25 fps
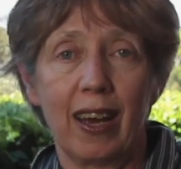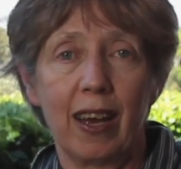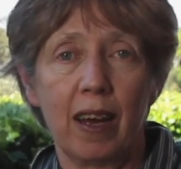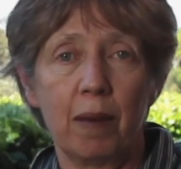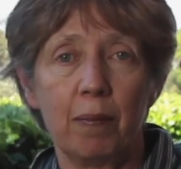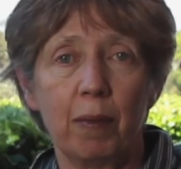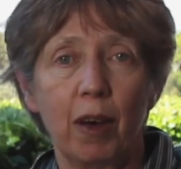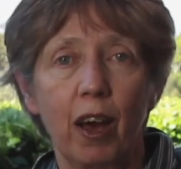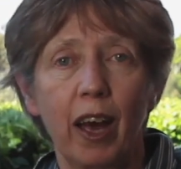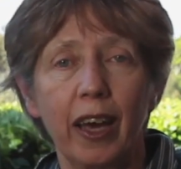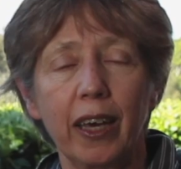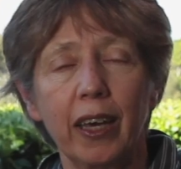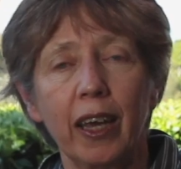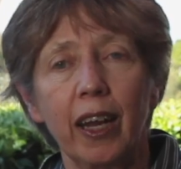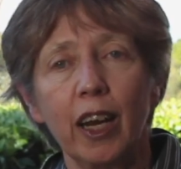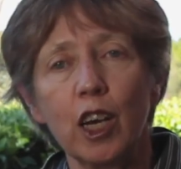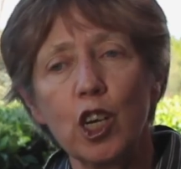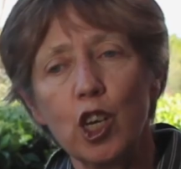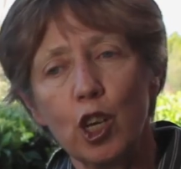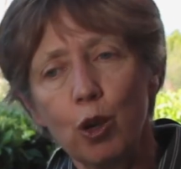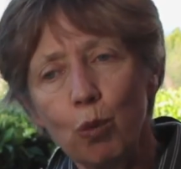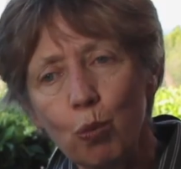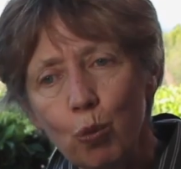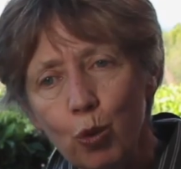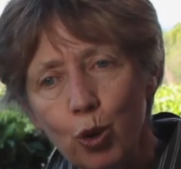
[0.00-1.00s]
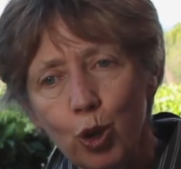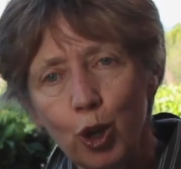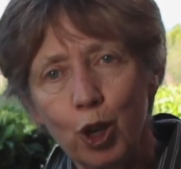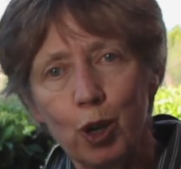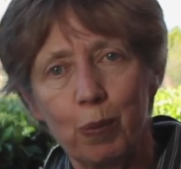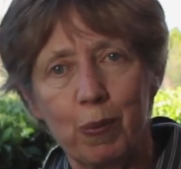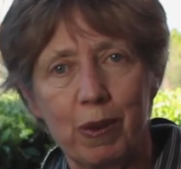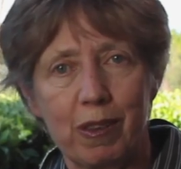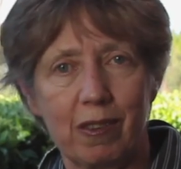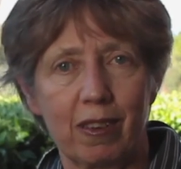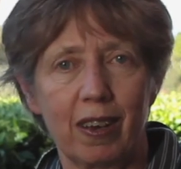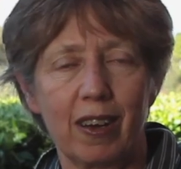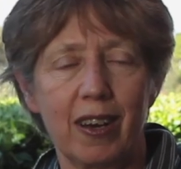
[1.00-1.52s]
Um, I can actually work
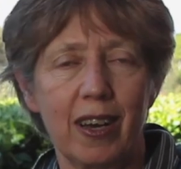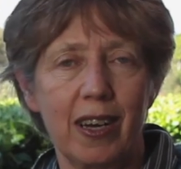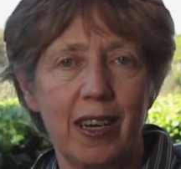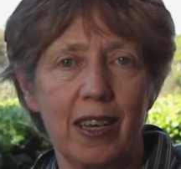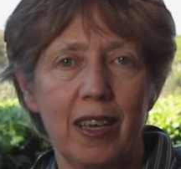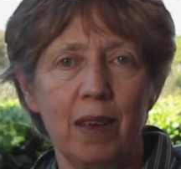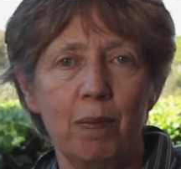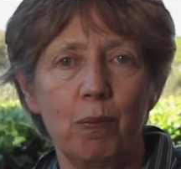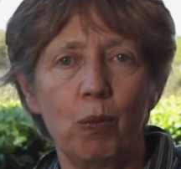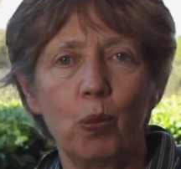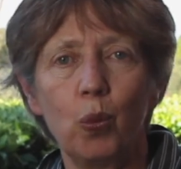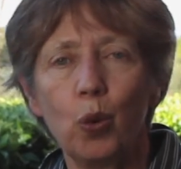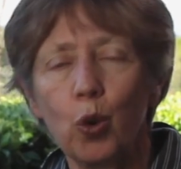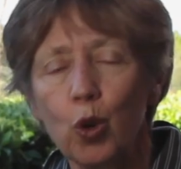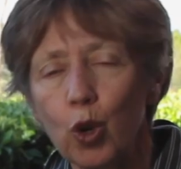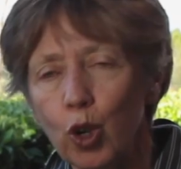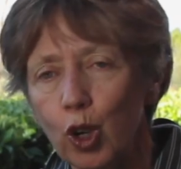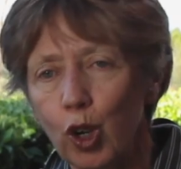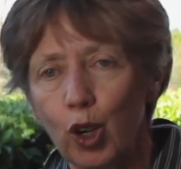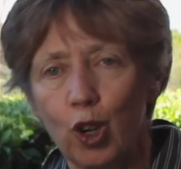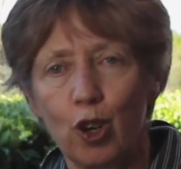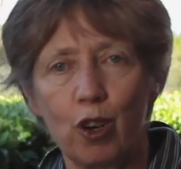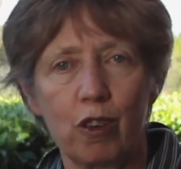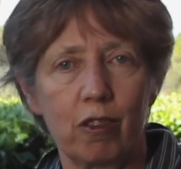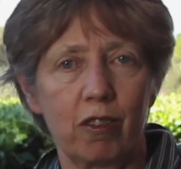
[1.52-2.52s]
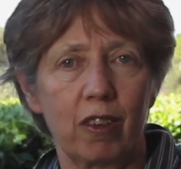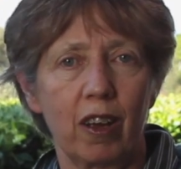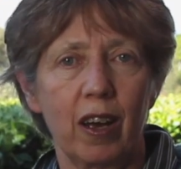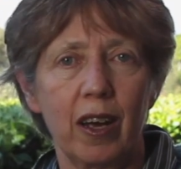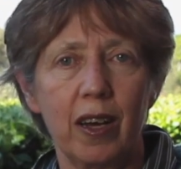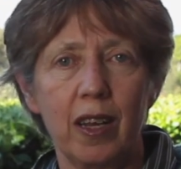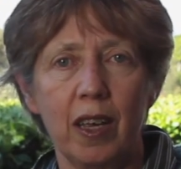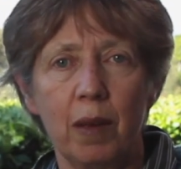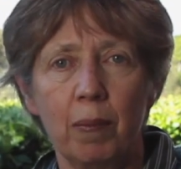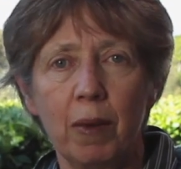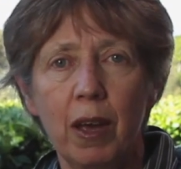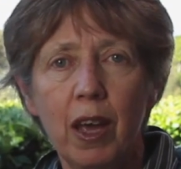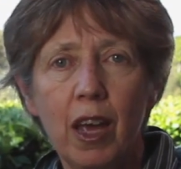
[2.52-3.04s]
beside him, walk
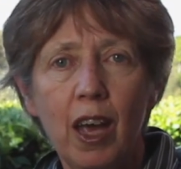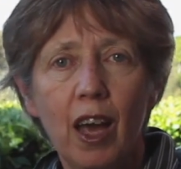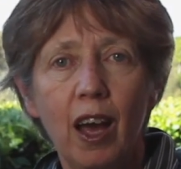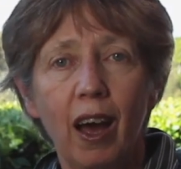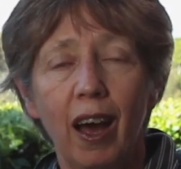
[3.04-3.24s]
alongside him.